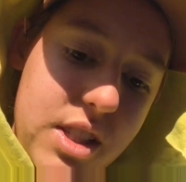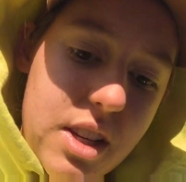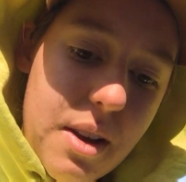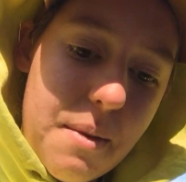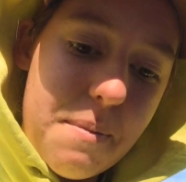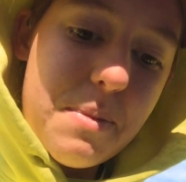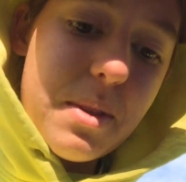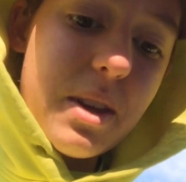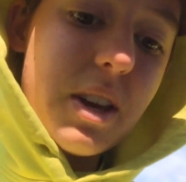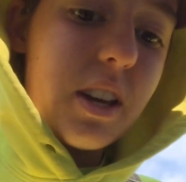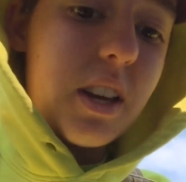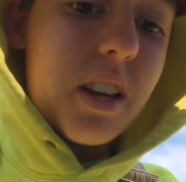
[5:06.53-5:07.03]

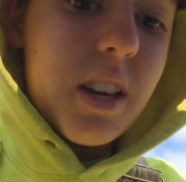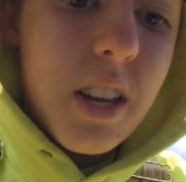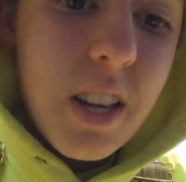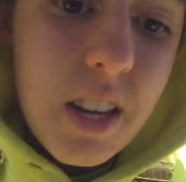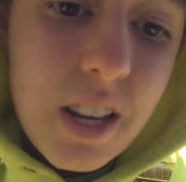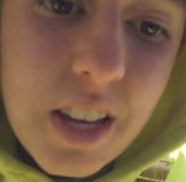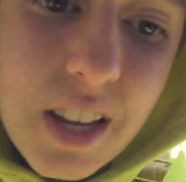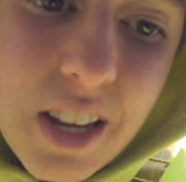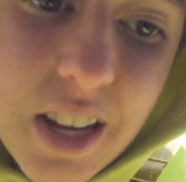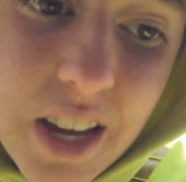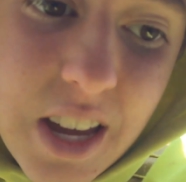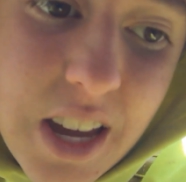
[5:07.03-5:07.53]
something
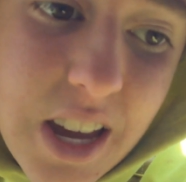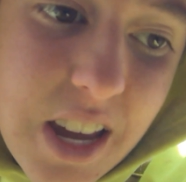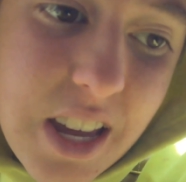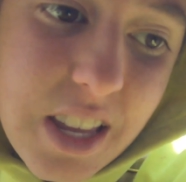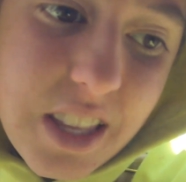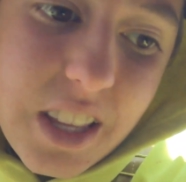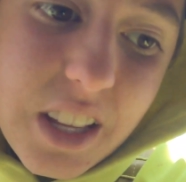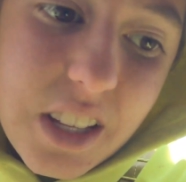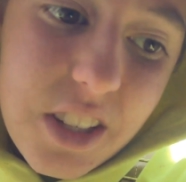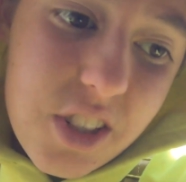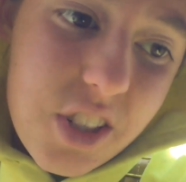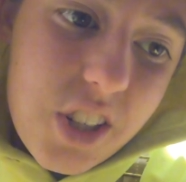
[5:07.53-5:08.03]

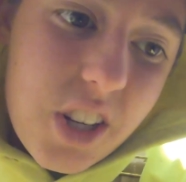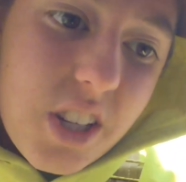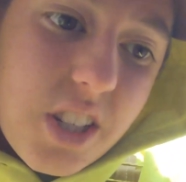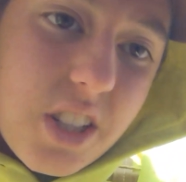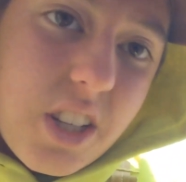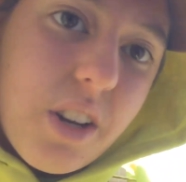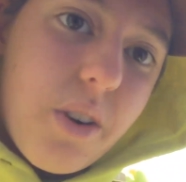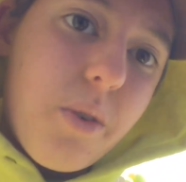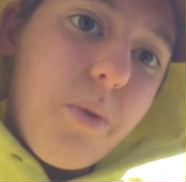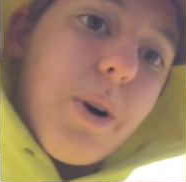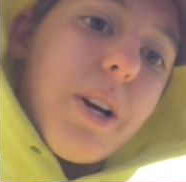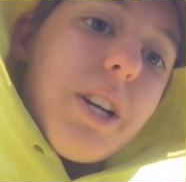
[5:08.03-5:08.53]
that's
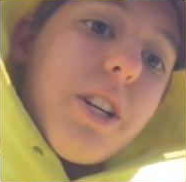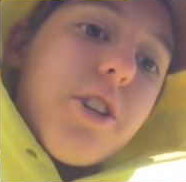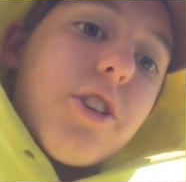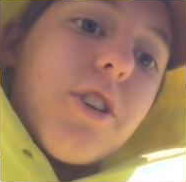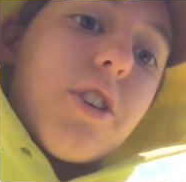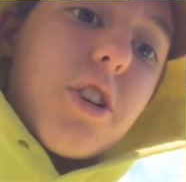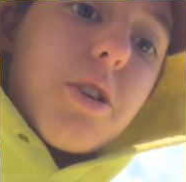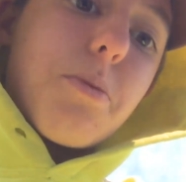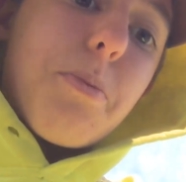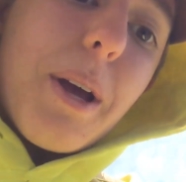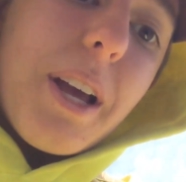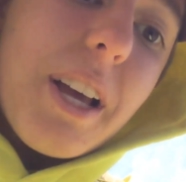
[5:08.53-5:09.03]
just gonna waste
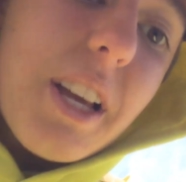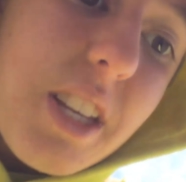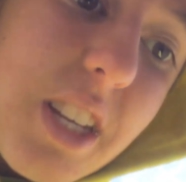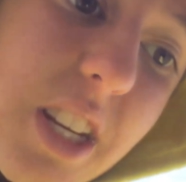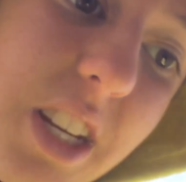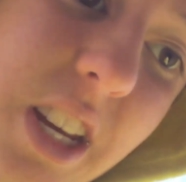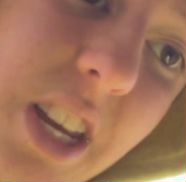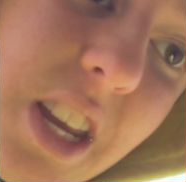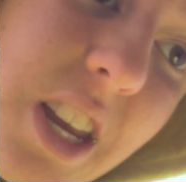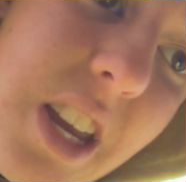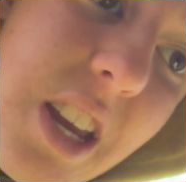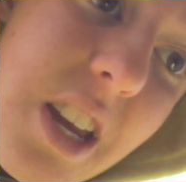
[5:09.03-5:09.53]
your
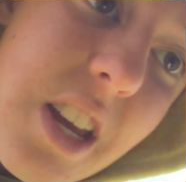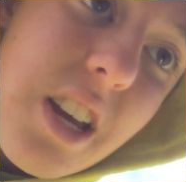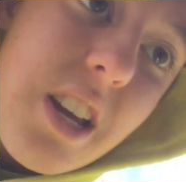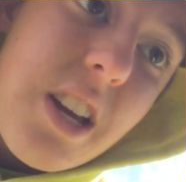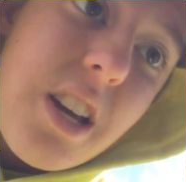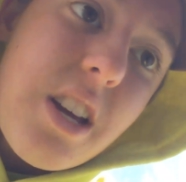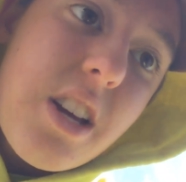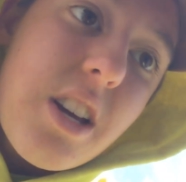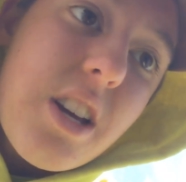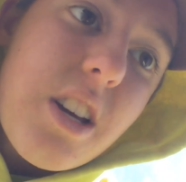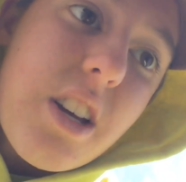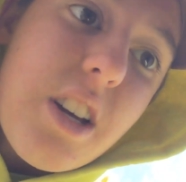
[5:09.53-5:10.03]
space.
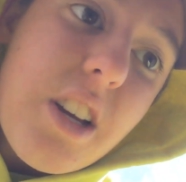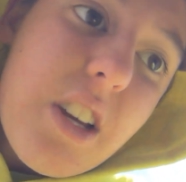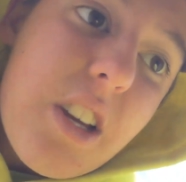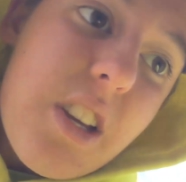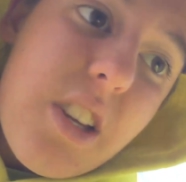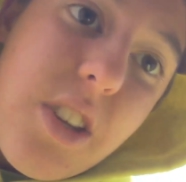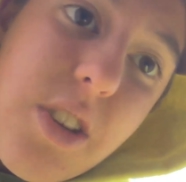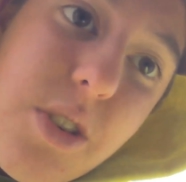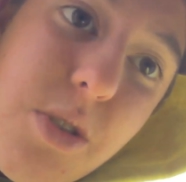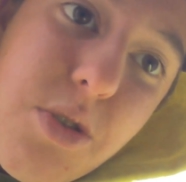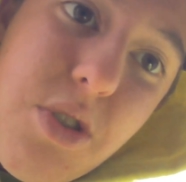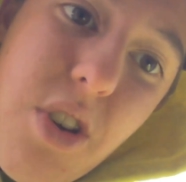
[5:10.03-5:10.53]

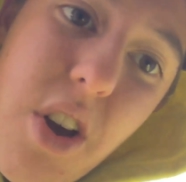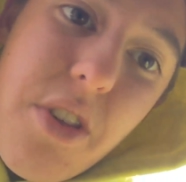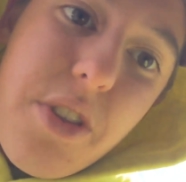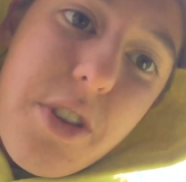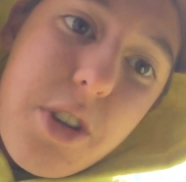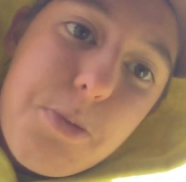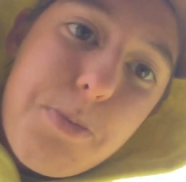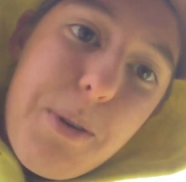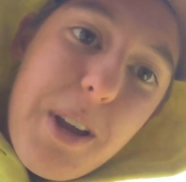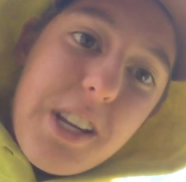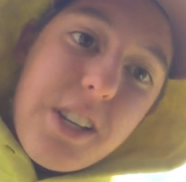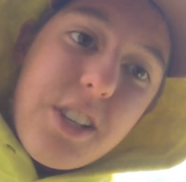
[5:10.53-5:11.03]
Use all
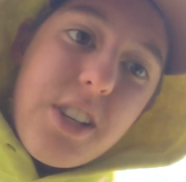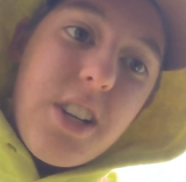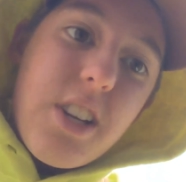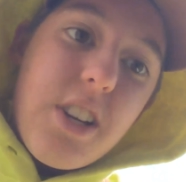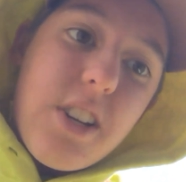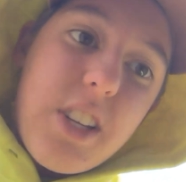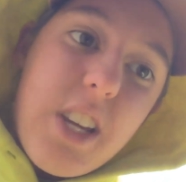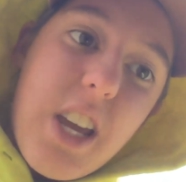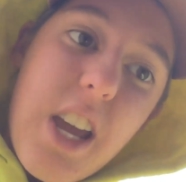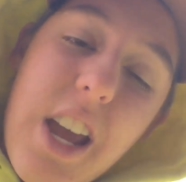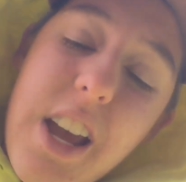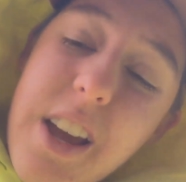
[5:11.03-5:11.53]
the space that
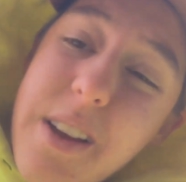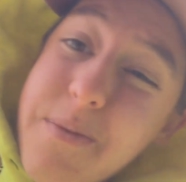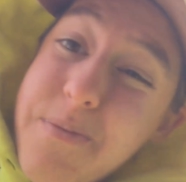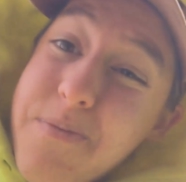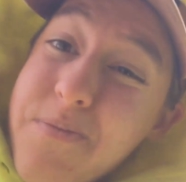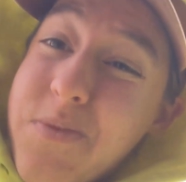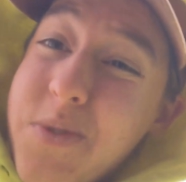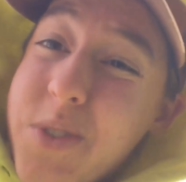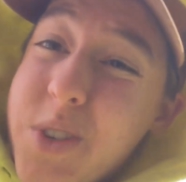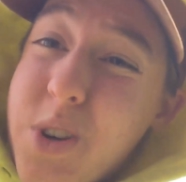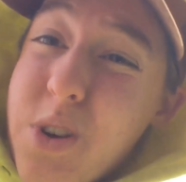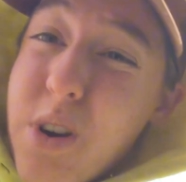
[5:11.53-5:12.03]
you can,
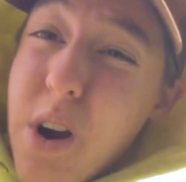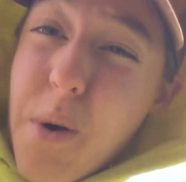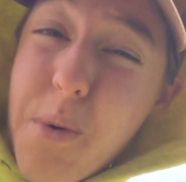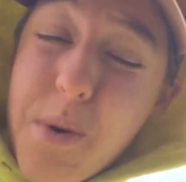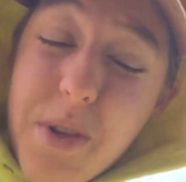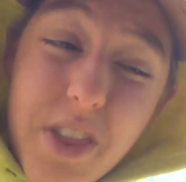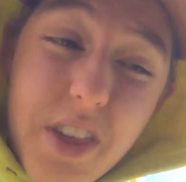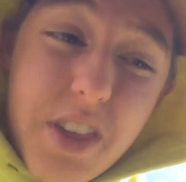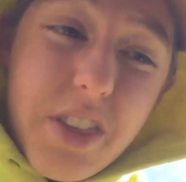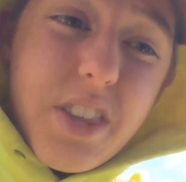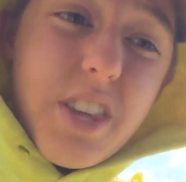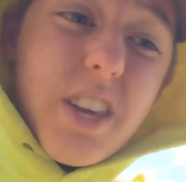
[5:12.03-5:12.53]

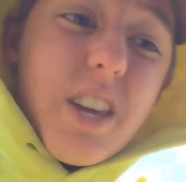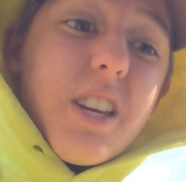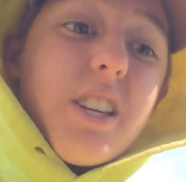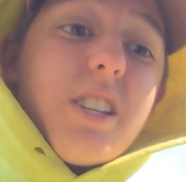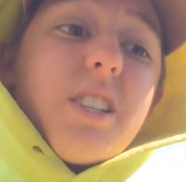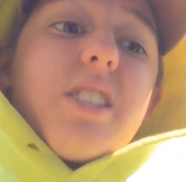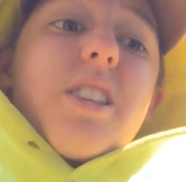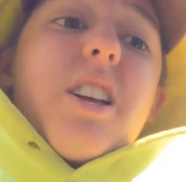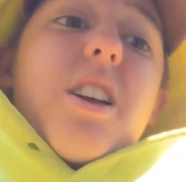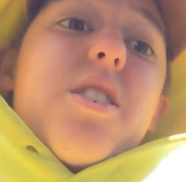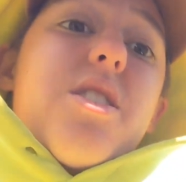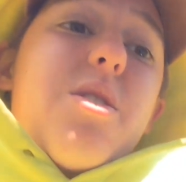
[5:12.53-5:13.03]
growing the
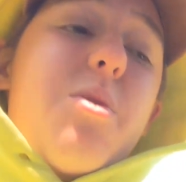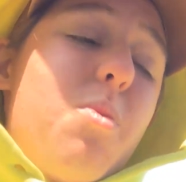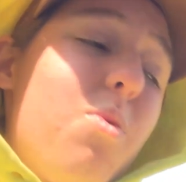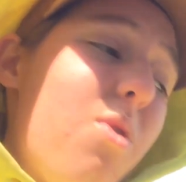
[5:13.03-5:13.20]
things that you